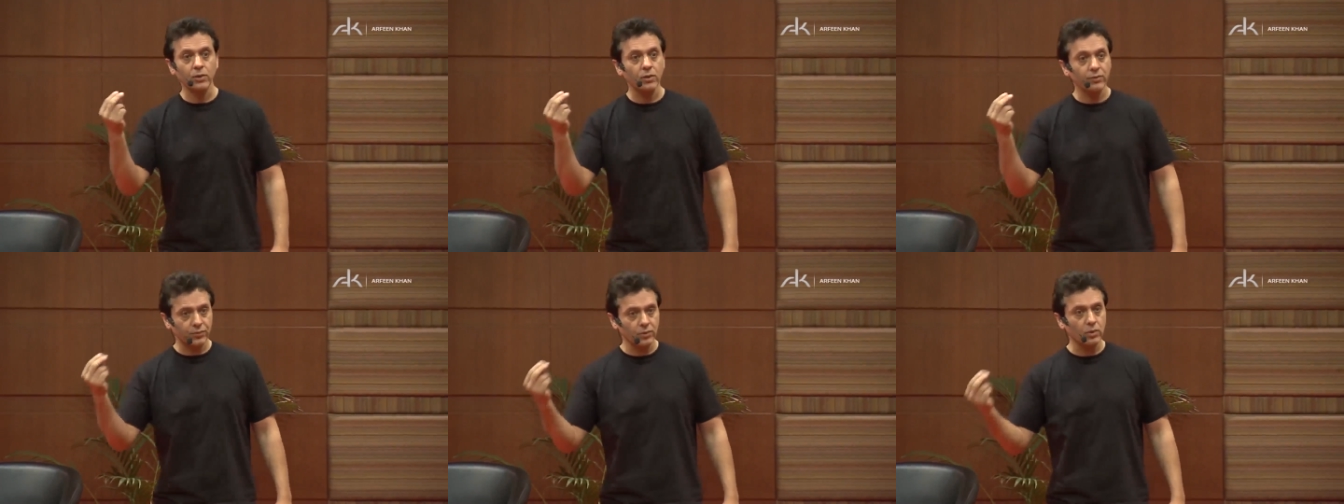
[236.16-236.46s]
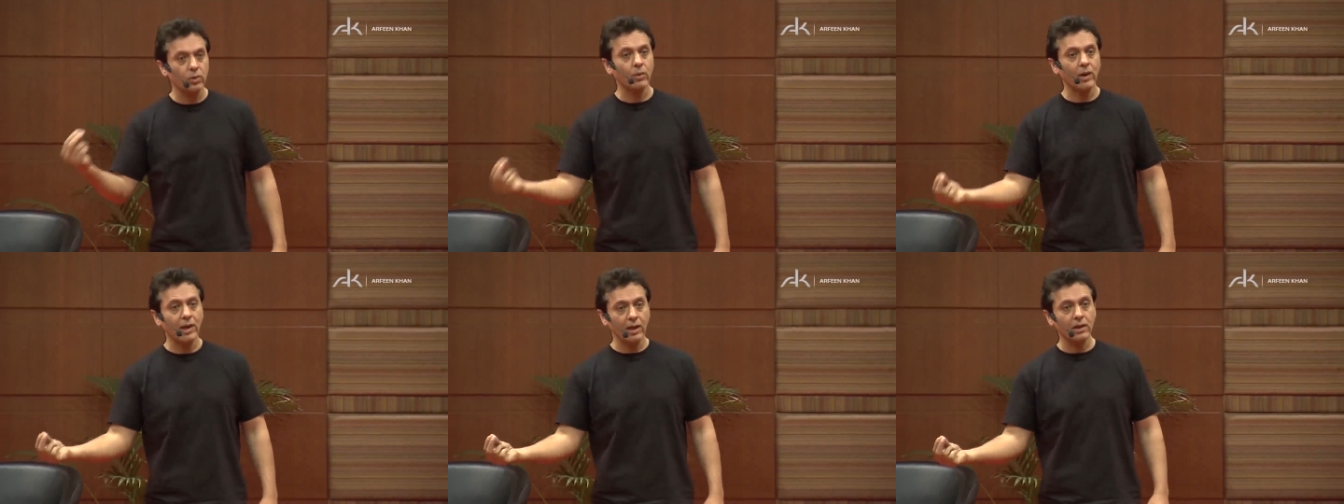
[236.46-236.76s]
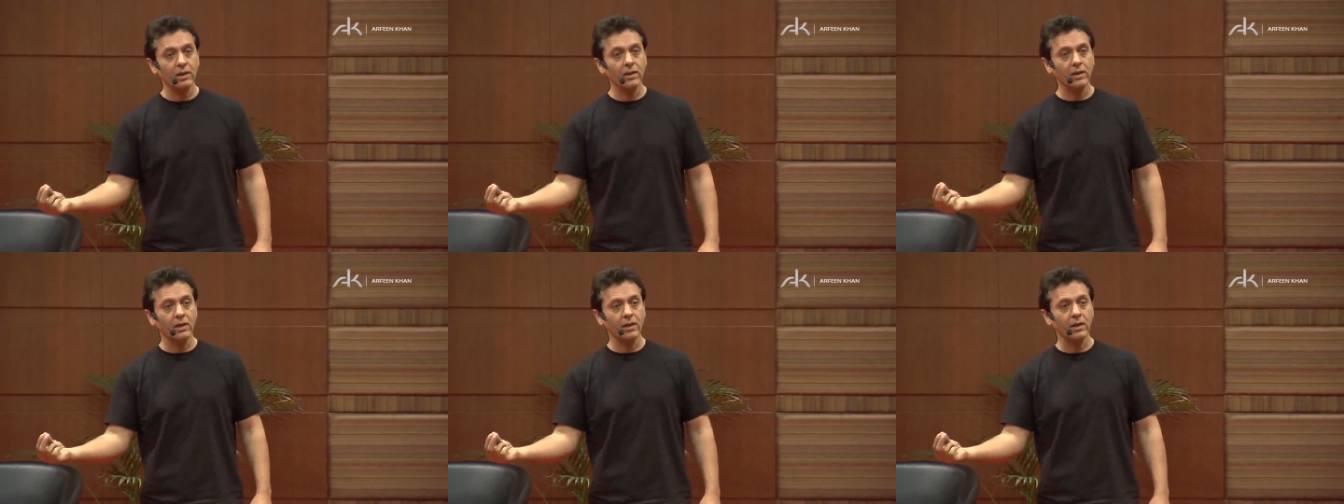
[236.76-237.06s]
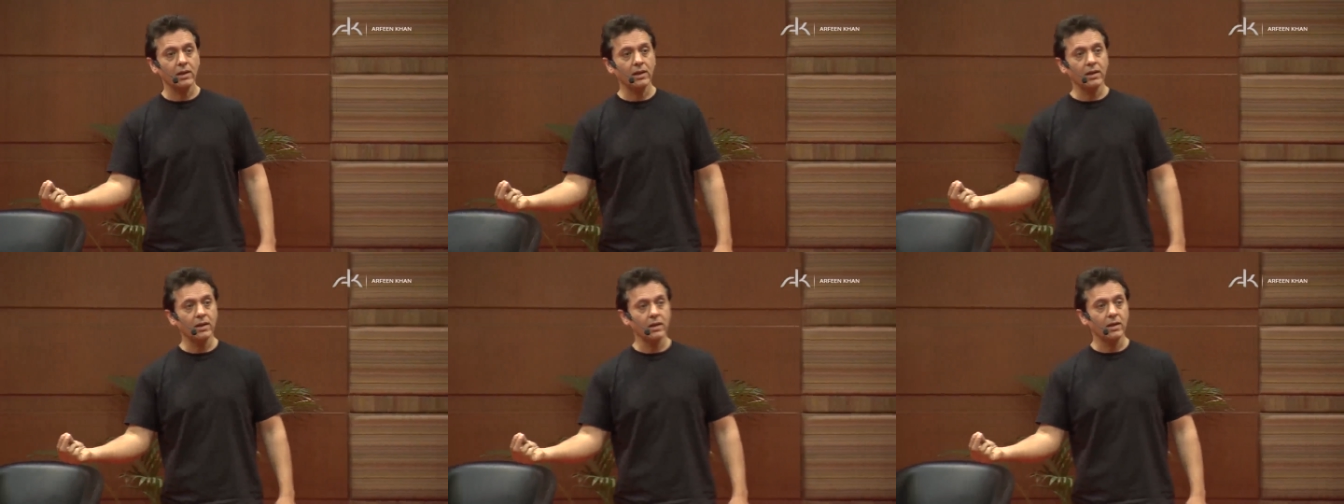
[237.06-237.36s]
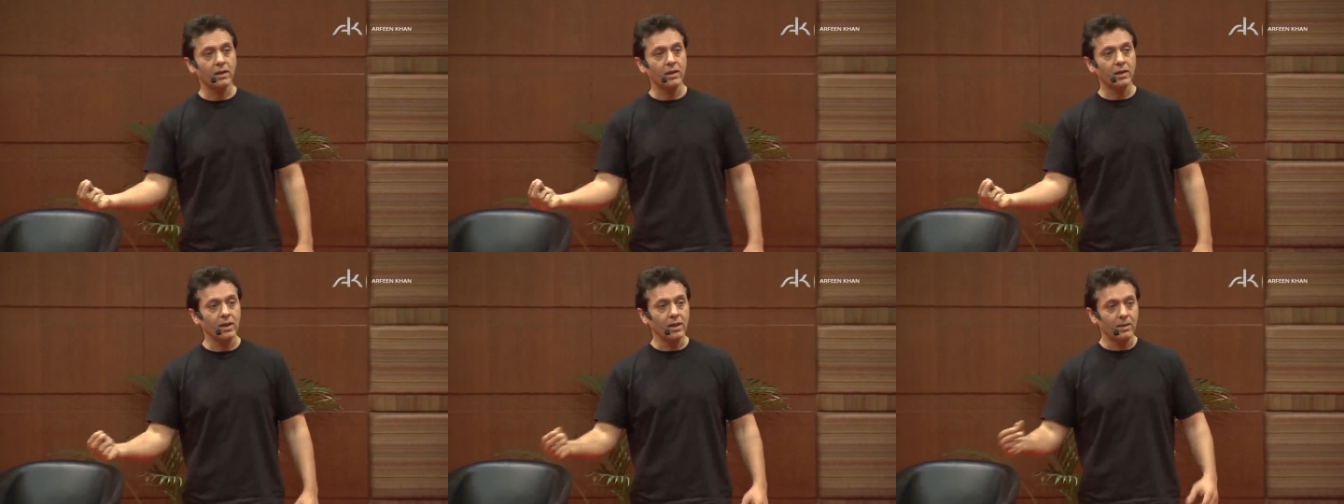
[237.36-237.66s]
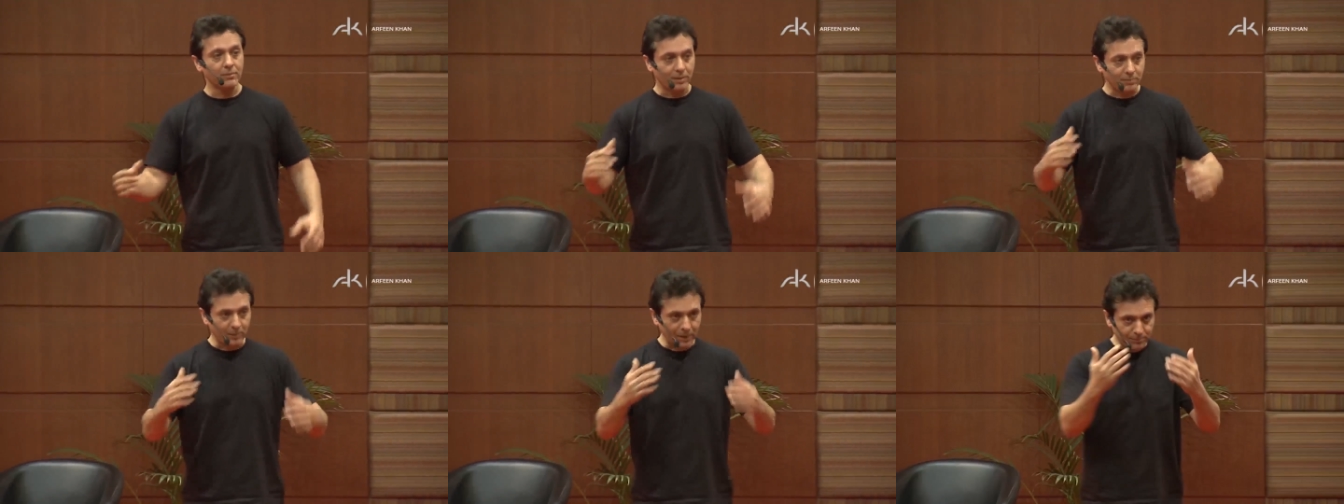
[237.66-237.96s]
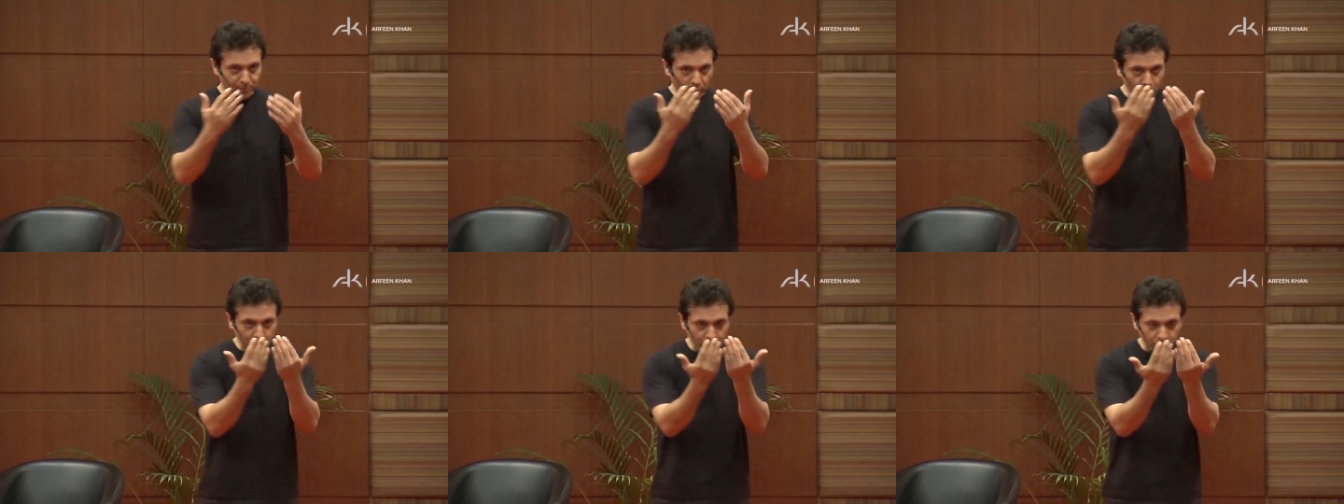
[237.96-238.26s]
for a while. But my
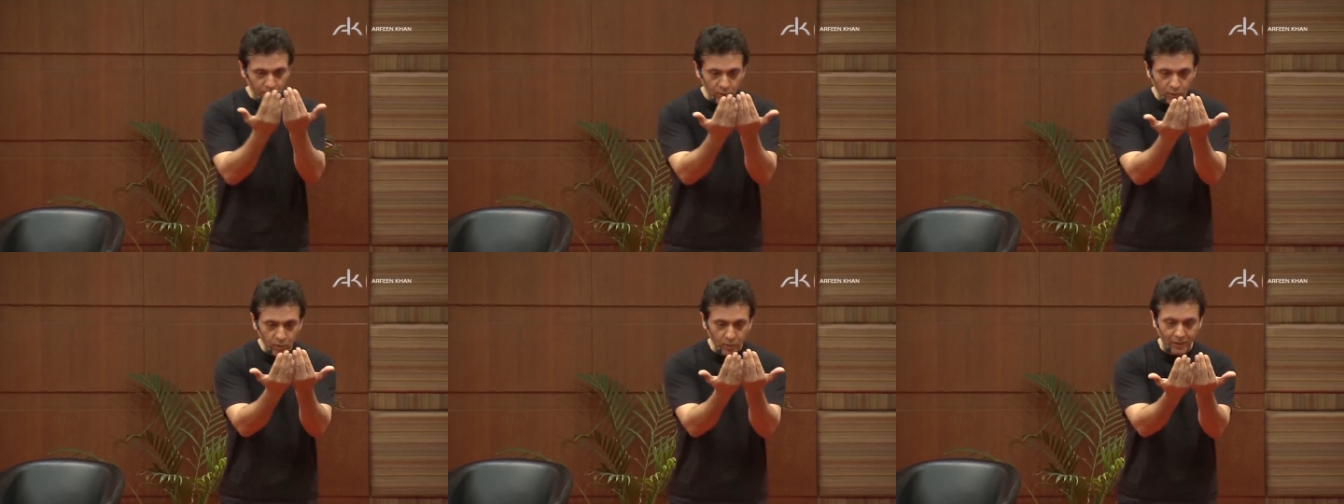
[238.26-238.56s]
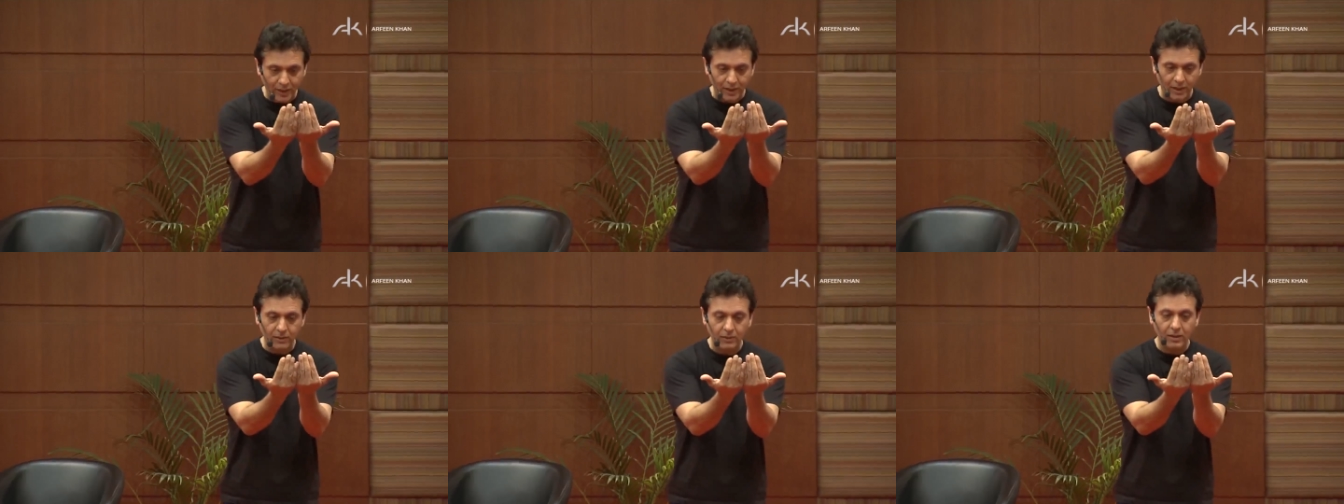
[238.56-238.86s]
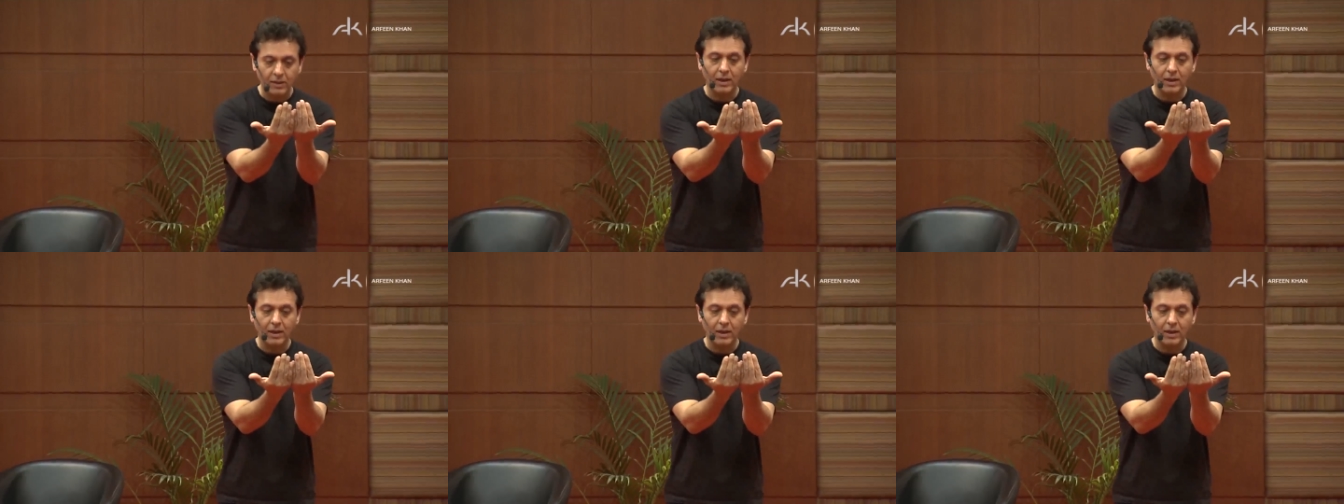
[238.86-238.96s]
point to you is that